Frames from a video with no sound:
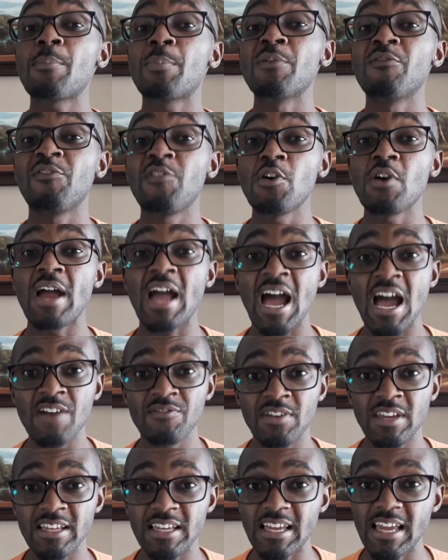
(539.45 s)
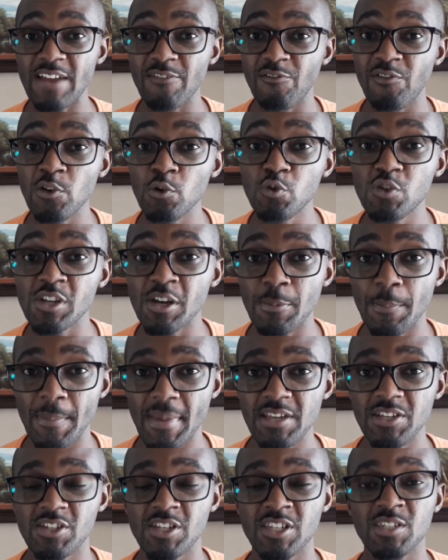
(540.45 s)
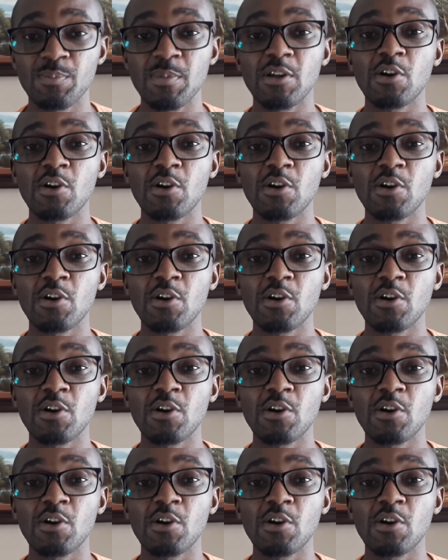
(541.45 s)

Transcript: I prefer having future mentions